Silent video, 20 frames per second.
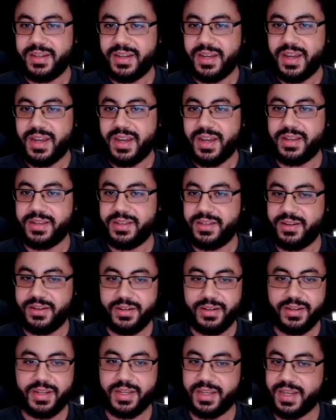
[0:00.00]
I, you're,
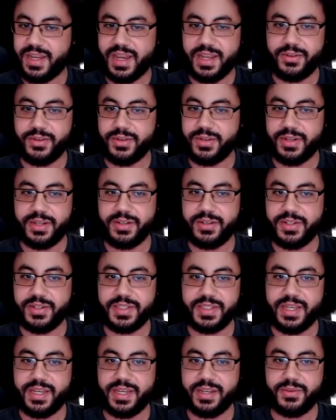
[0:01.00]
I don't
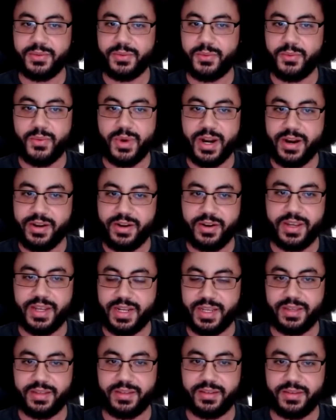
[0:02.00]
understand where you're
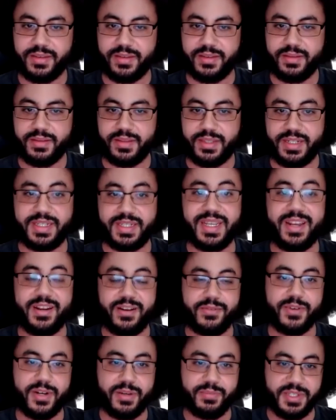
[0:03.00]
getting the data
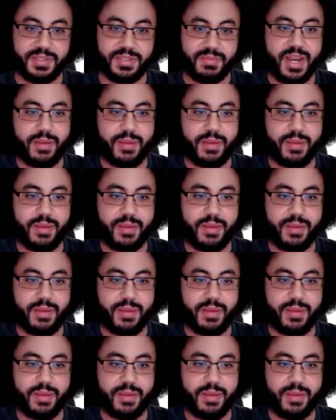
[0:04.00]
from is my